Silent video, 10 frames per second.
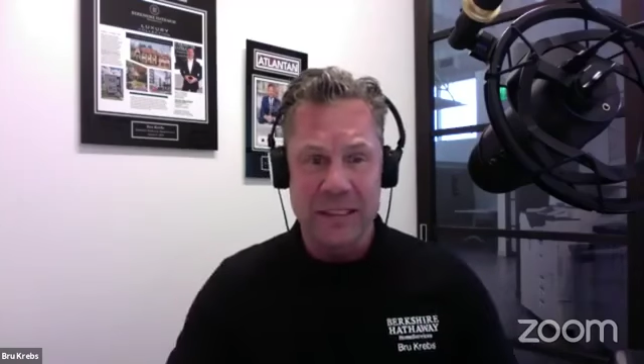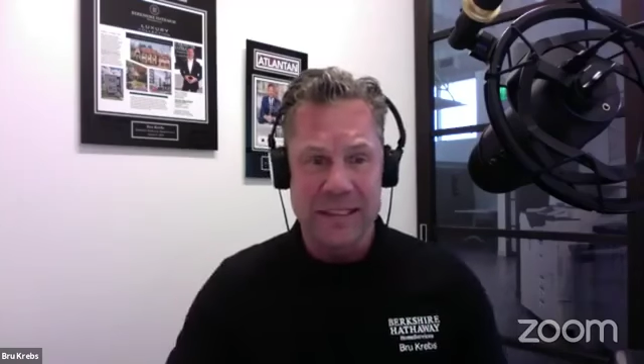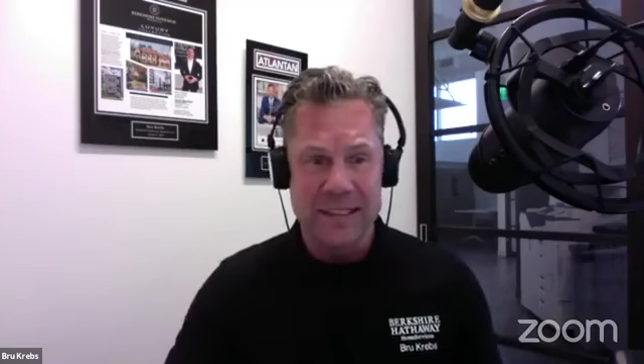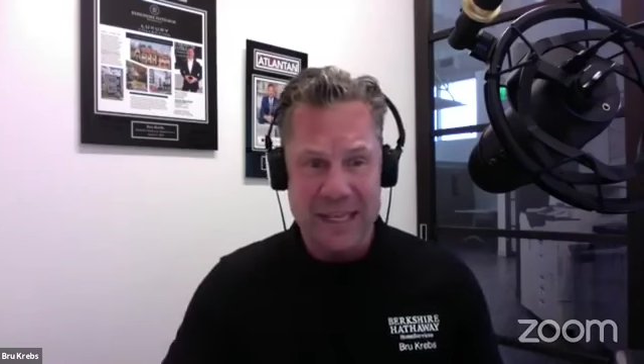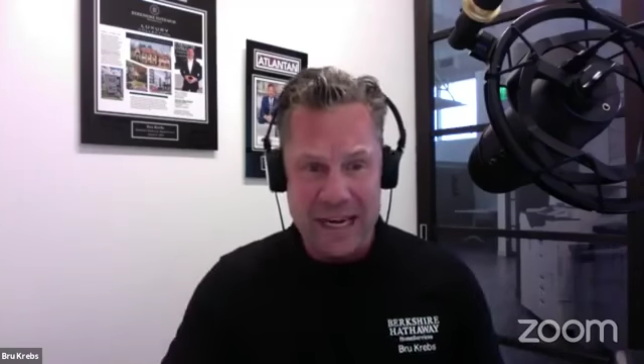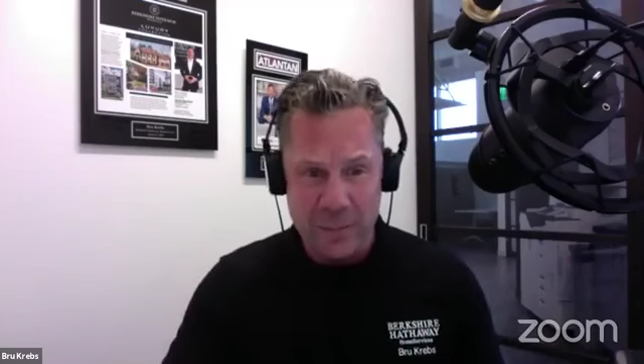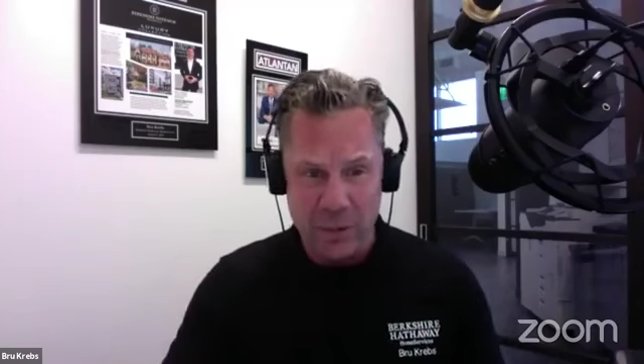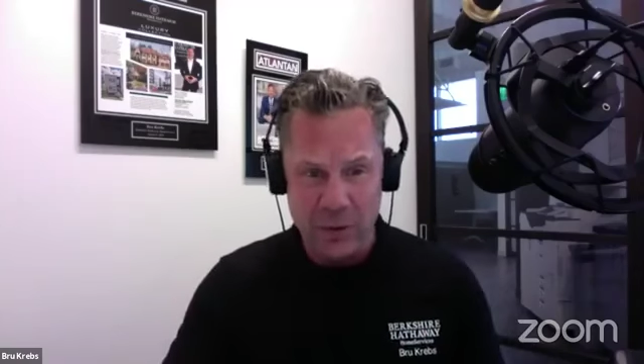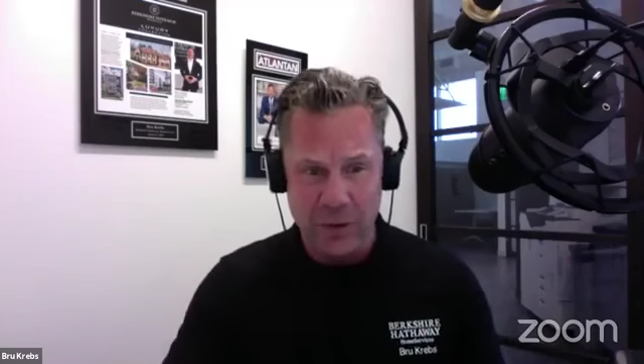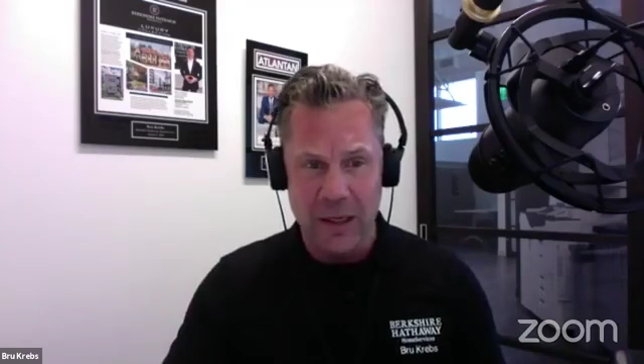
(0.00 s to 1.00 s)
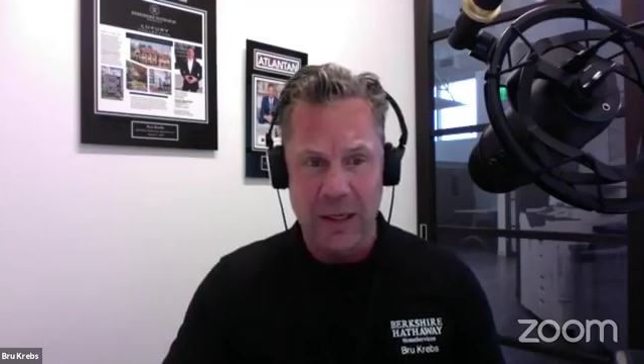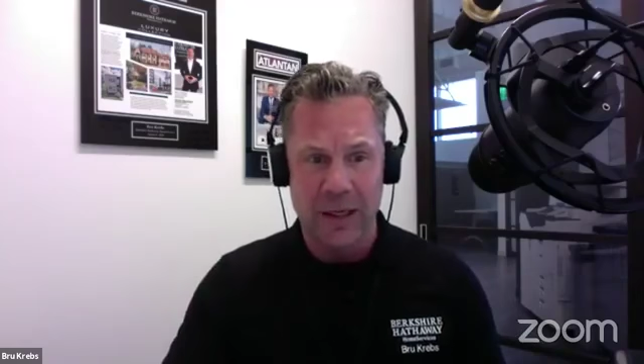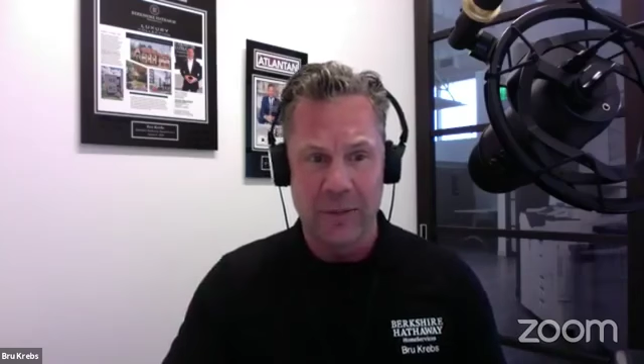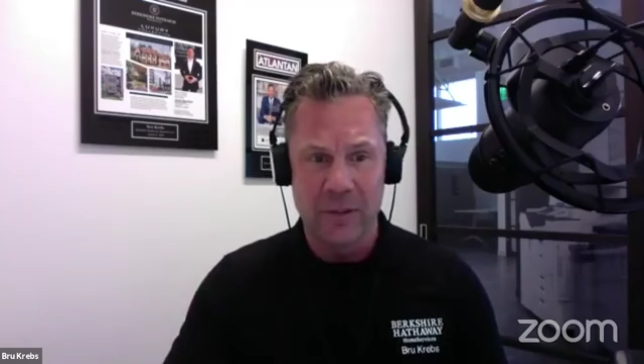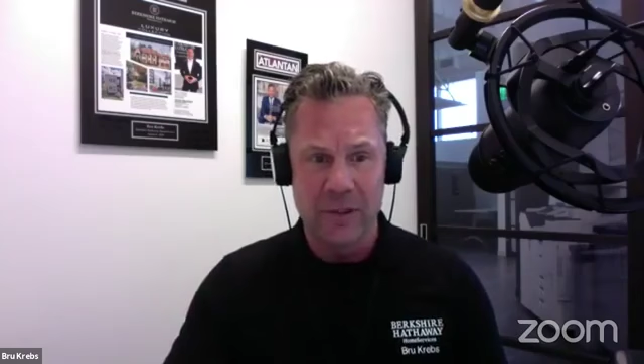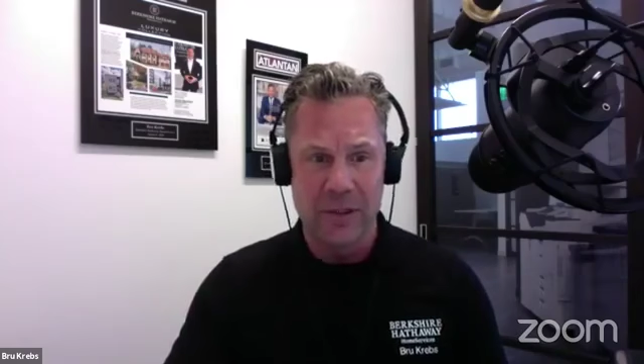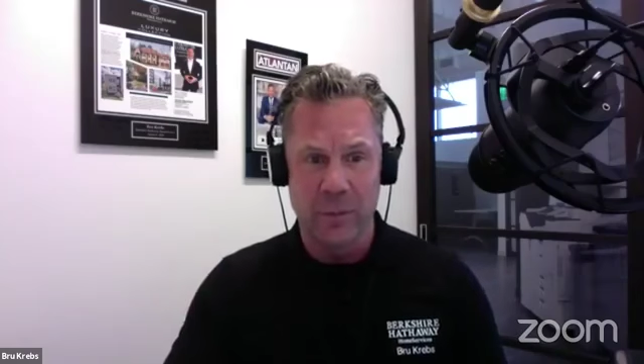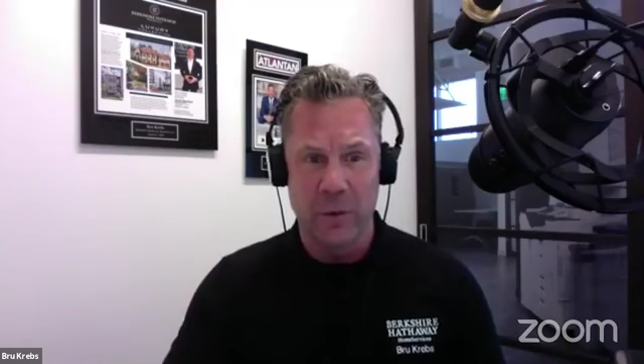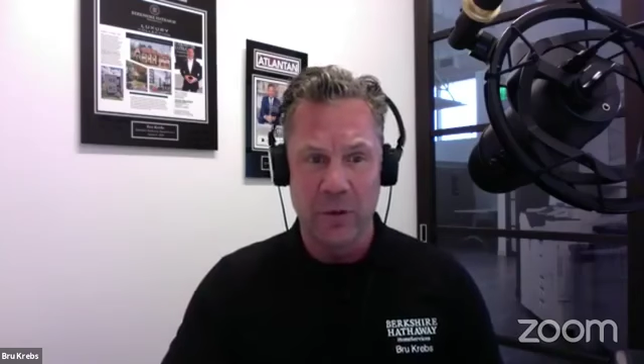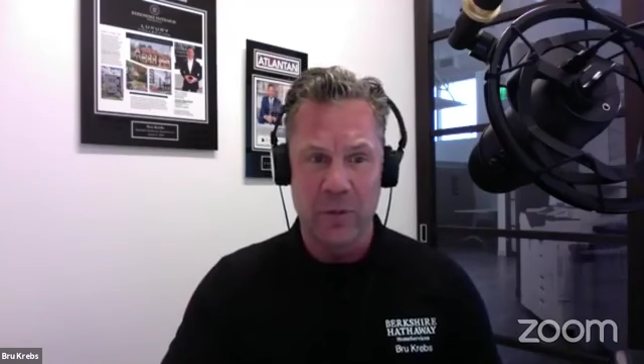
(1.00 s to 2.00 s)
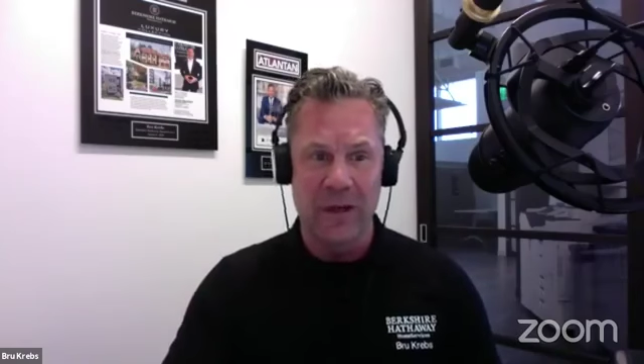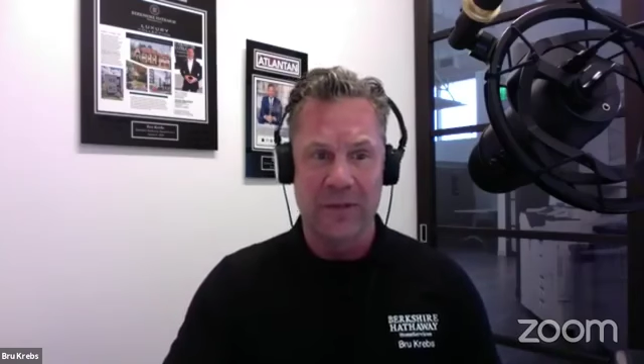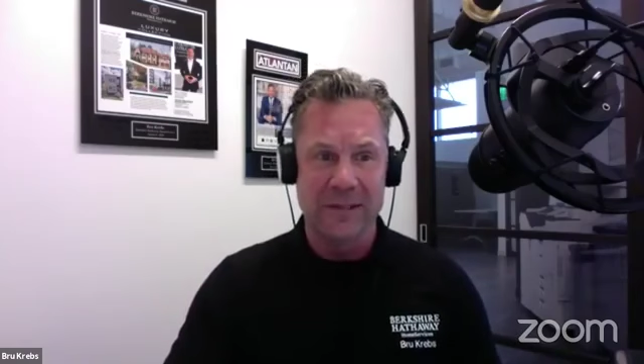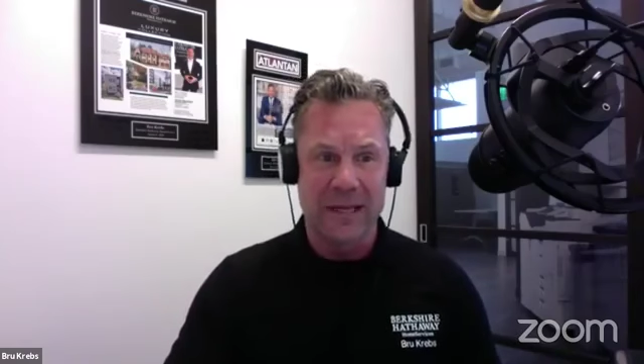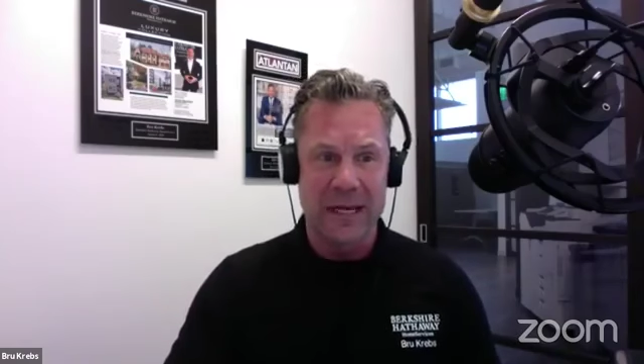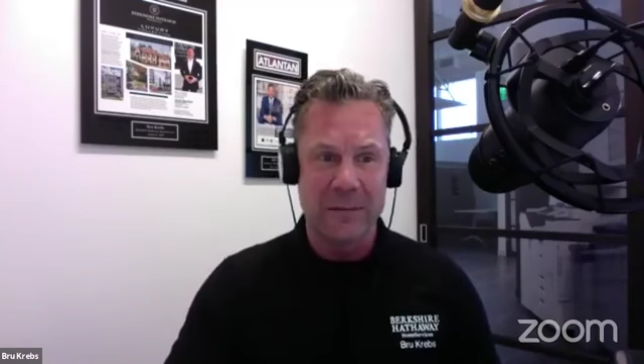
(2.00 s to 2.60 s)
stable because they're both about the same.